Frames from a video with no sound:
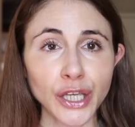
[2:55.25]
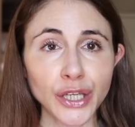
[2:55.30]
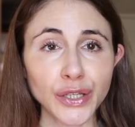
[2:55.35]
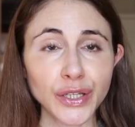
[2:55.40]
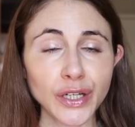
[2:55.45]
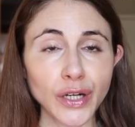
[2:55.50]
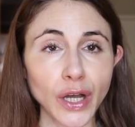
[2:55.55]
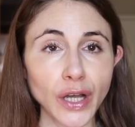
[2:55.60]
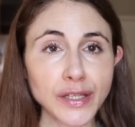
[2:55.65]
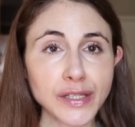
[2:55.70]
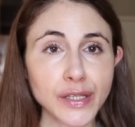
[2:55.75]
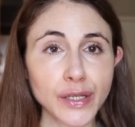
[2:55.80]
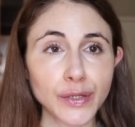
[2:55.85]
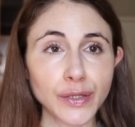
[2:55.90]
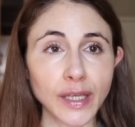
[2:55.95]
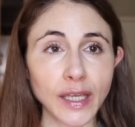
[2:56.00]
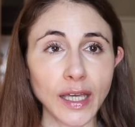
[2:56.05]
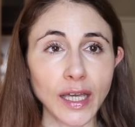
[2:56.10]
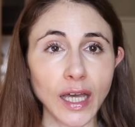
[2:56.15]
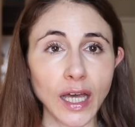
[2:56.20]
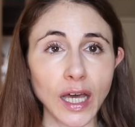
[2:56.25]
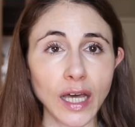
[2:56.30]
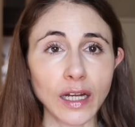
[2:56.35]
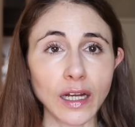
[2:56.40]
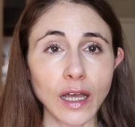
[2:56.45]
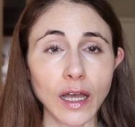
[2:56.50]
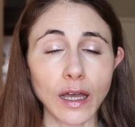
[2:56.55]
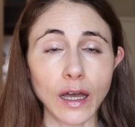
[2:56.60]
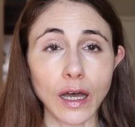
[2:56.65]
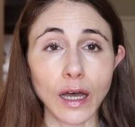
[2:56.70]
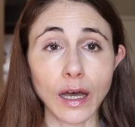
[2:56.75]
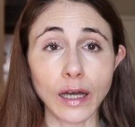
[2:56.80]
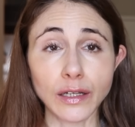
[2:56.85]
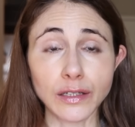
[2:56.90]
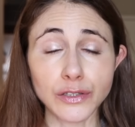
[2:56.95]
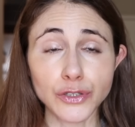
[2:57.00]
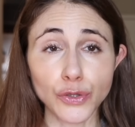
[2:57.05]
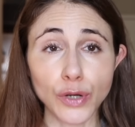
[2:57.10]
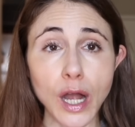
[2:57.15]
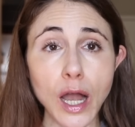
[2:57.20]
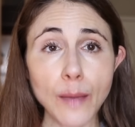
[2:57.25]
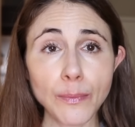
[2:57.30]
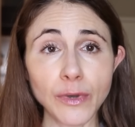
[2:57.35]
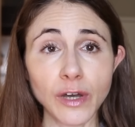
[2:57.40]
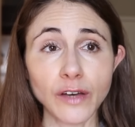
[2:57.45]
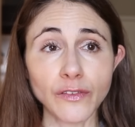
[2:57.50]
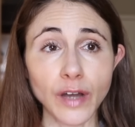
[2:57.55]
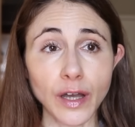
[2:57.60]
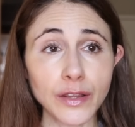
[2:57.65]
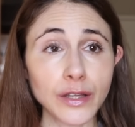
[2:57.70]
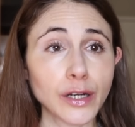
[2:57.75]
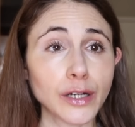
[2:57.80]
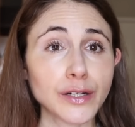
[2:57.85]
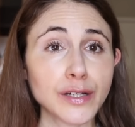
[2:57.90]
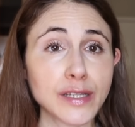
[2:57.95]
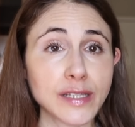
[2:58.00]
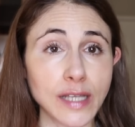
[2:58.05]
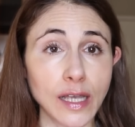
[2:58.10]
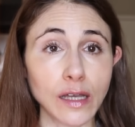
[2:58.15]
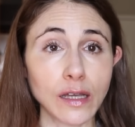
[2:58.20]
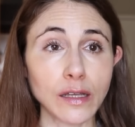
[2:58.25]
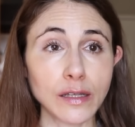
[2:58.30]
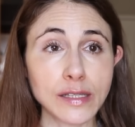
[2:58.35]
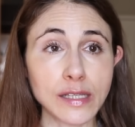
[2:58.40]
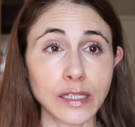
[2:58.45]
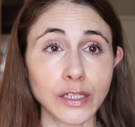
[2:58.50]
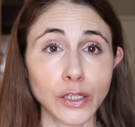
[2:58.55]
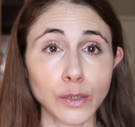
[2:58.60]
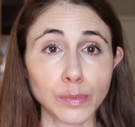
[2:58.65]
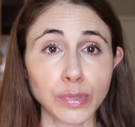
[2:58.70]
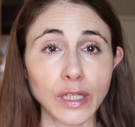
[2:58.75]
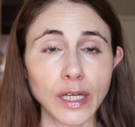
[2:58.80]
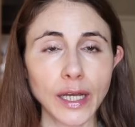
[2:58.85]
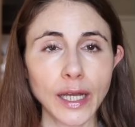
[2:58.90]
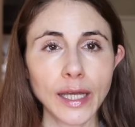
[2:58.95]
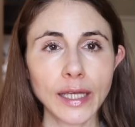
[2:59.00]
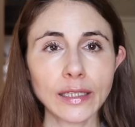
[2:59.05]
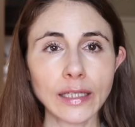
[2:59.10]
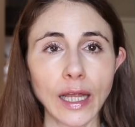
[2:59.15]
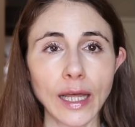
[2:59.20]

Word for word: You can also get a uh, drop of other cells in your blood,